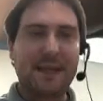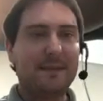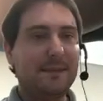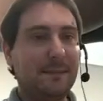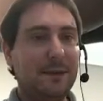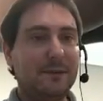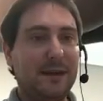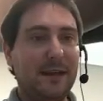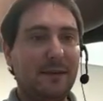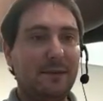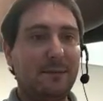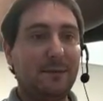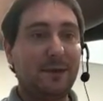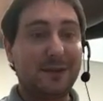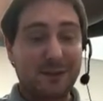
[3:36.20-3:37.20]
me try that
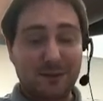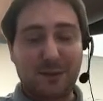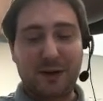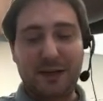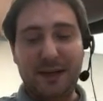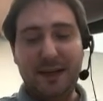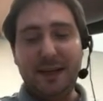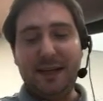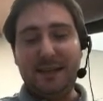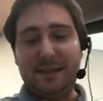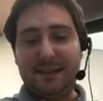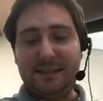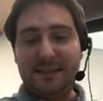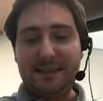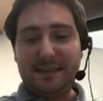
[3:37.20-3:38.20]
one once more.
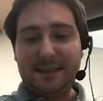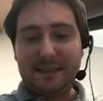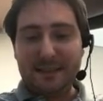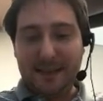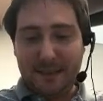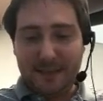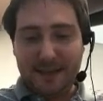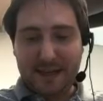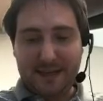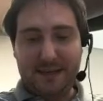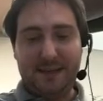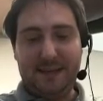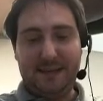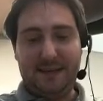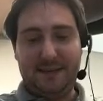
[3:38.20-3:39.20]
The systemic
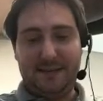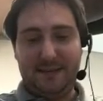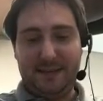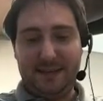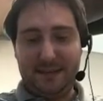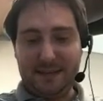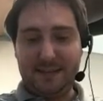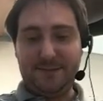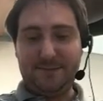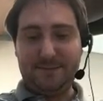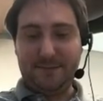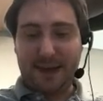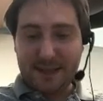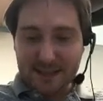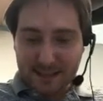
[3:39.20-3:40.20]

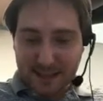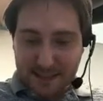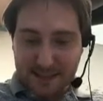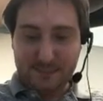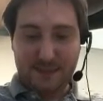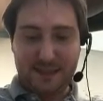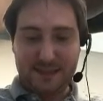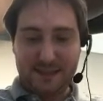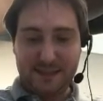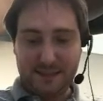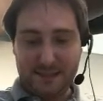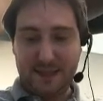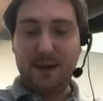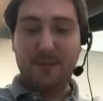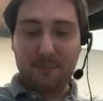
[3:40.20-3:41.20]
disenfranchisement
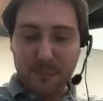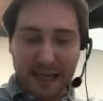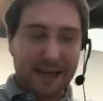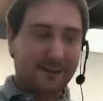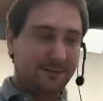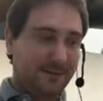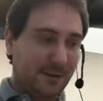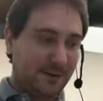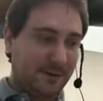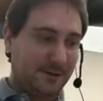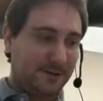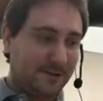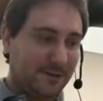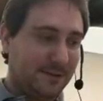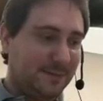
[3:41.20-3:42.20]
of black
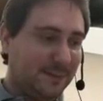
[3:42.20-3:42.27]
voters.